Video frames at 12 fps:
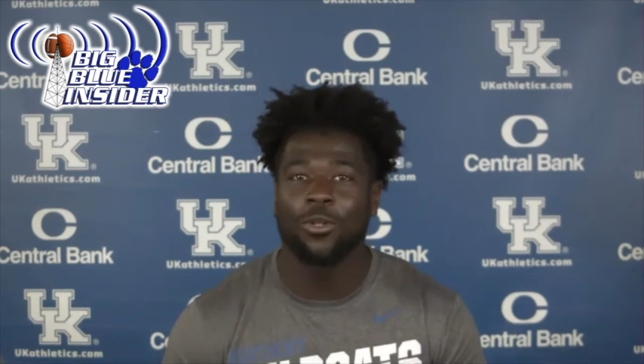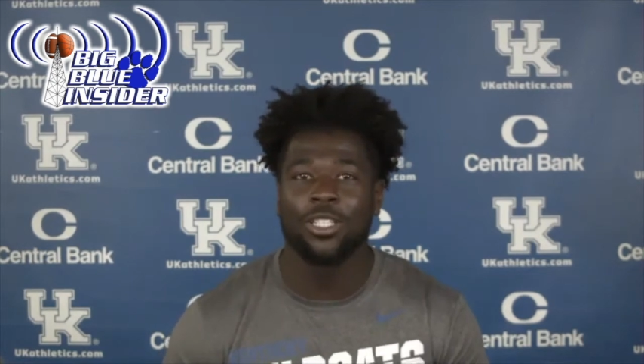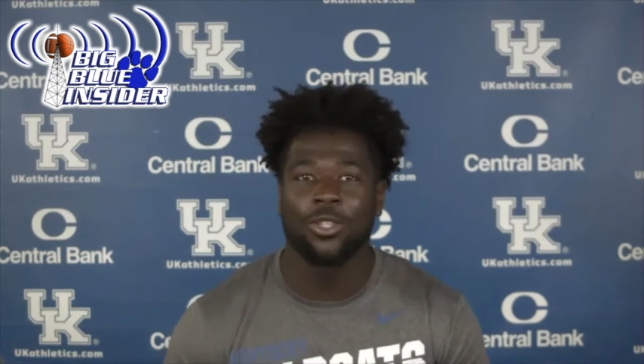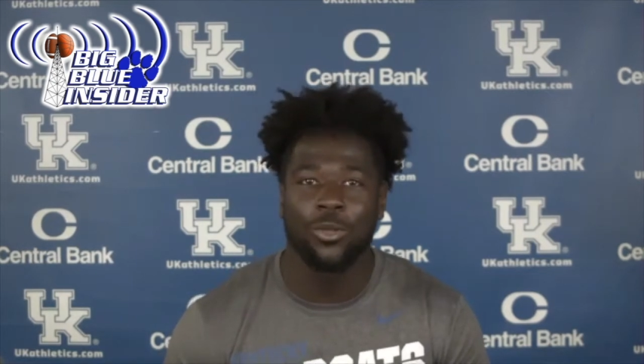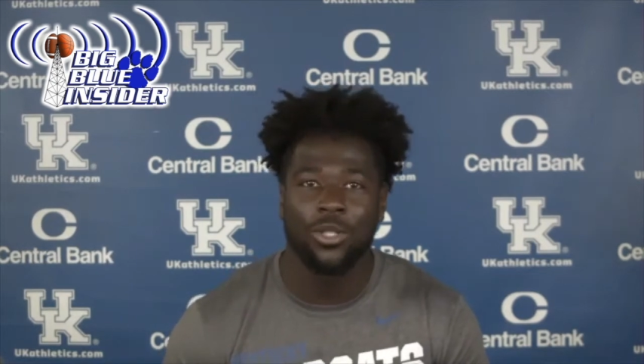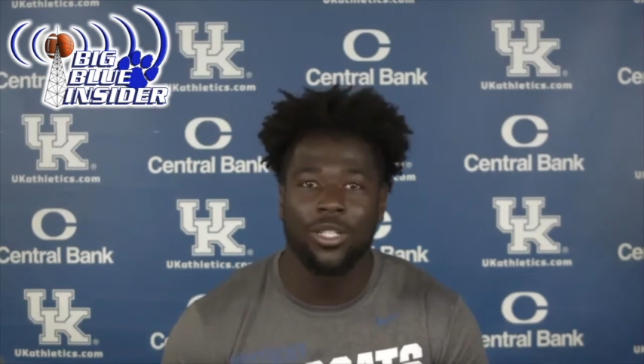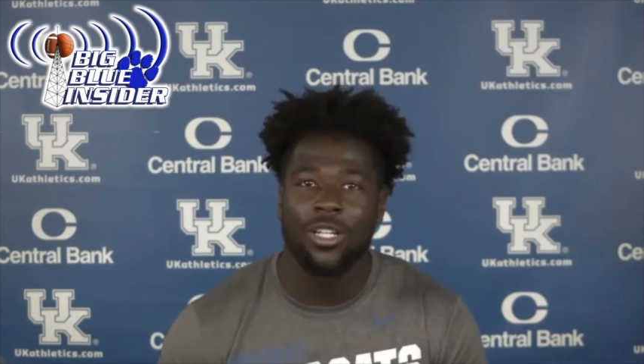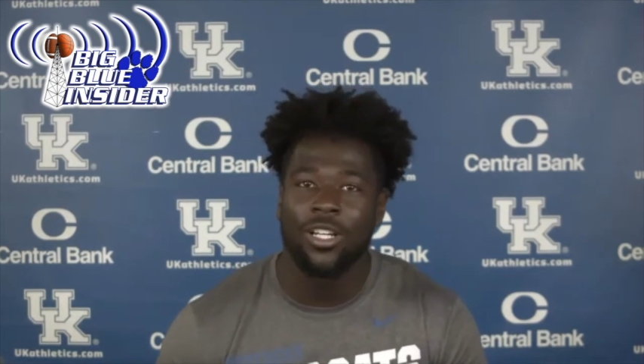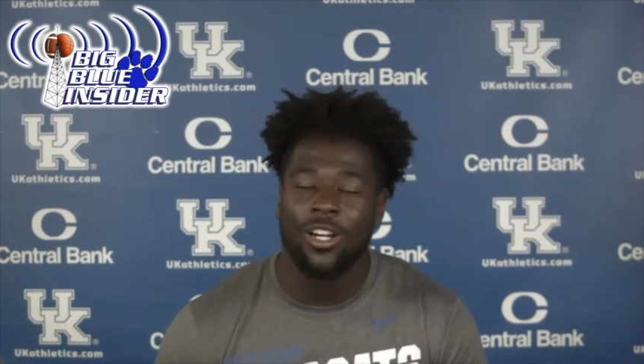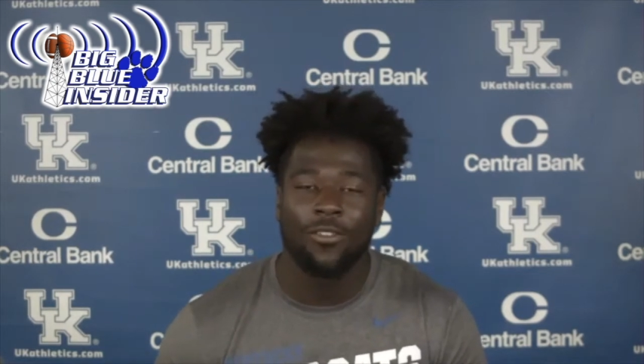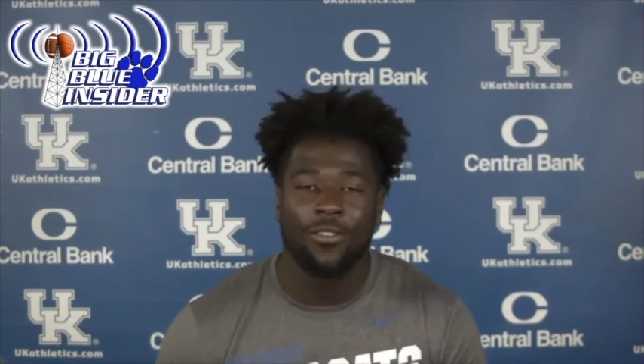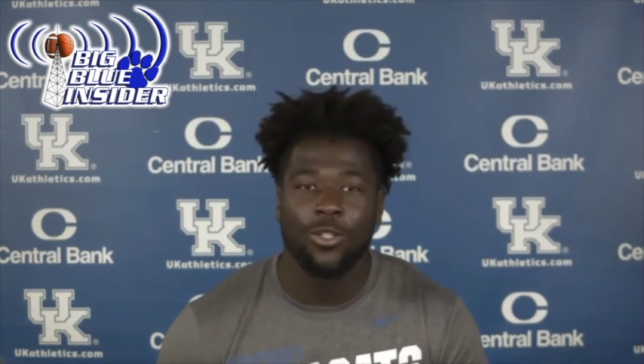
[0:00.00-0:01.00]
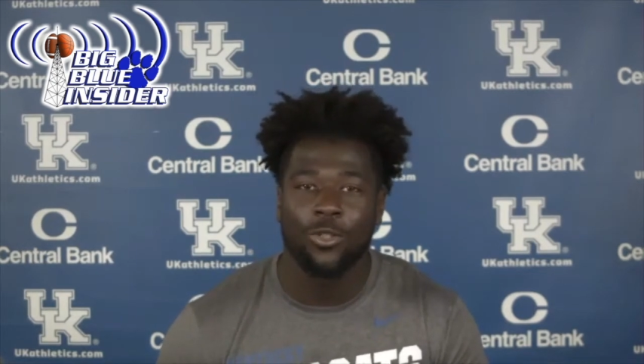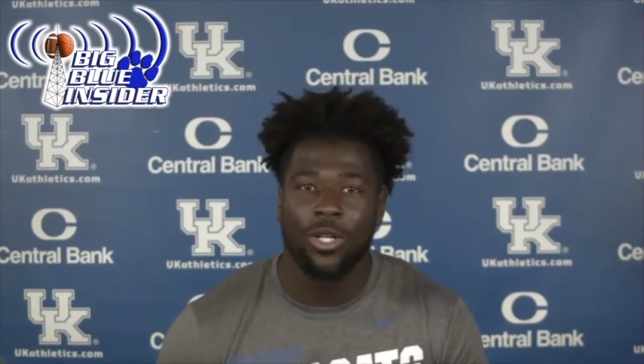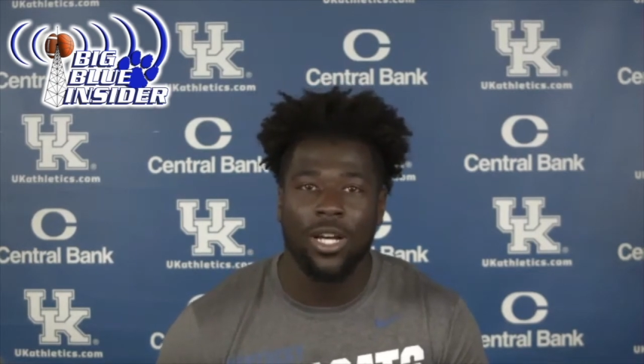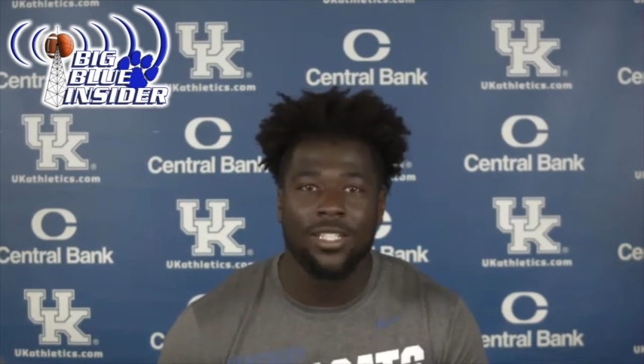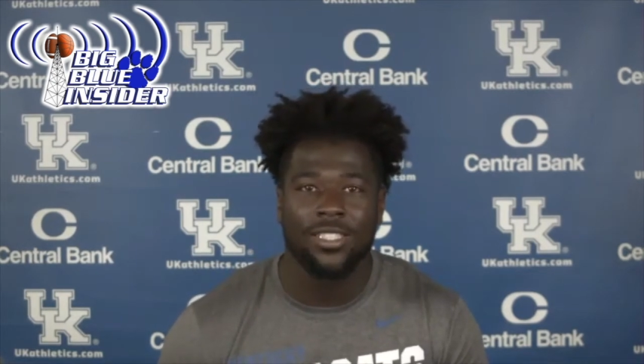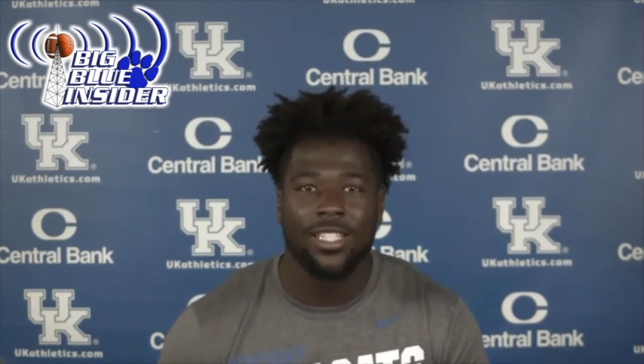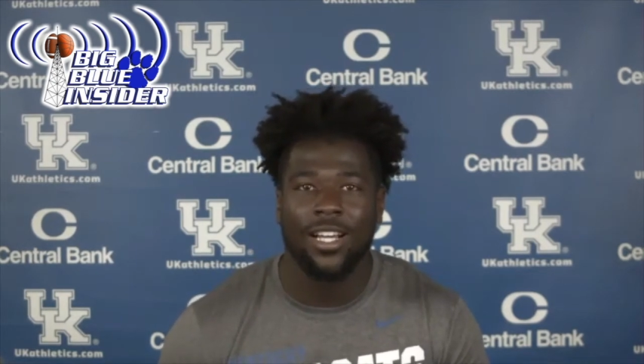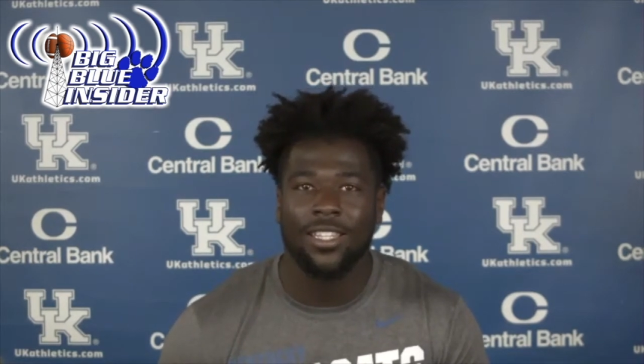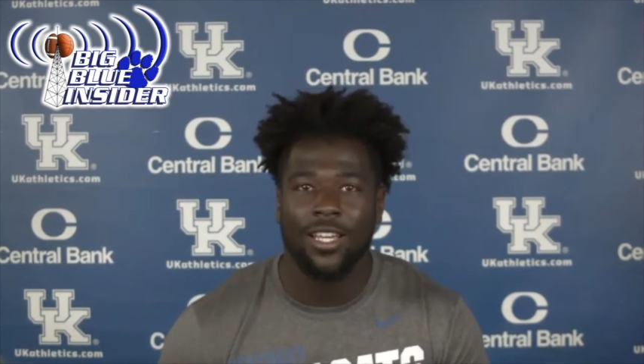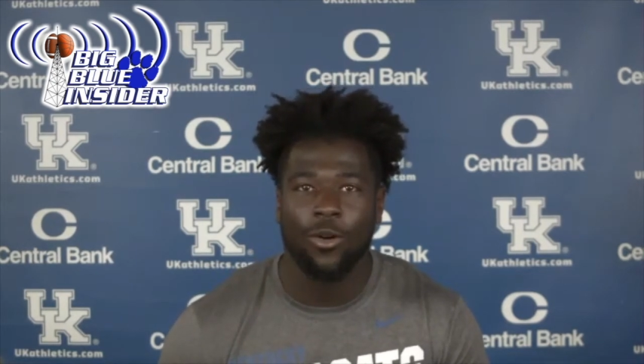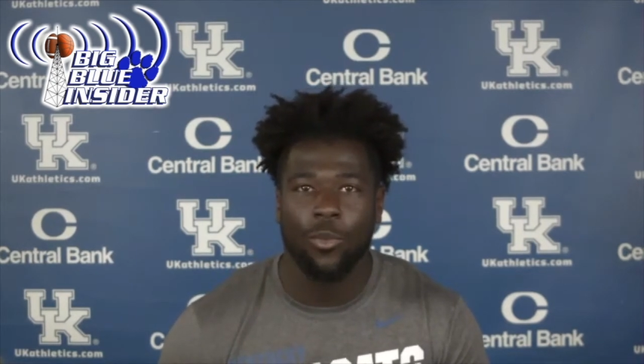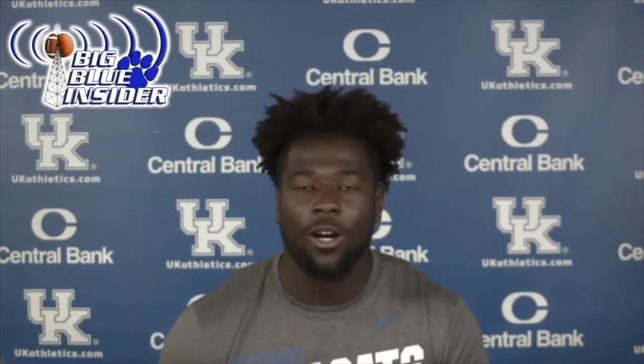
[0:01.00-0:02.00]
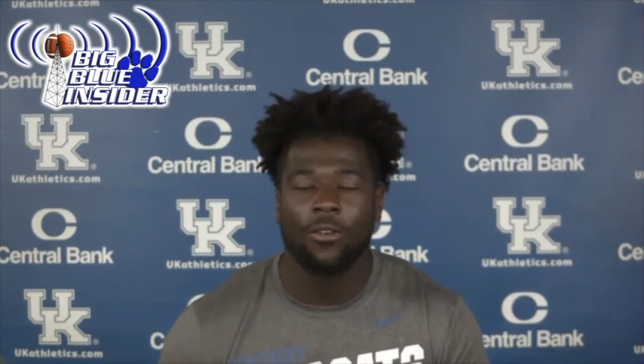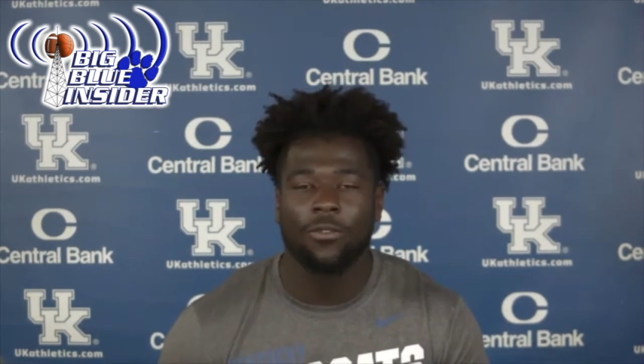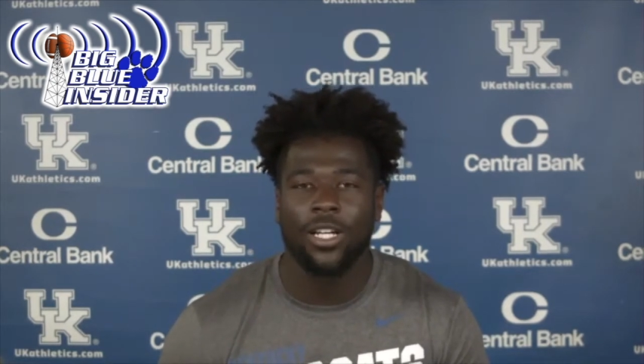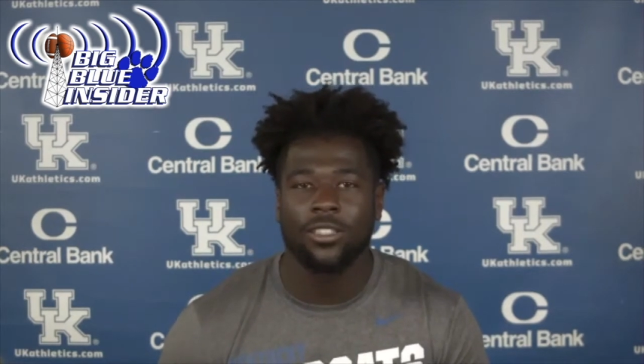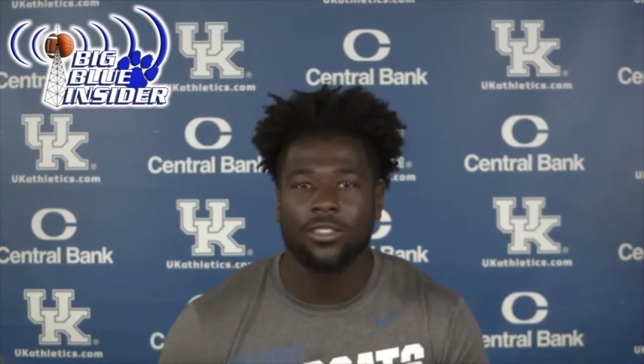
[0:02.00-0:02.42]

three of our new guys, they got that wow factor.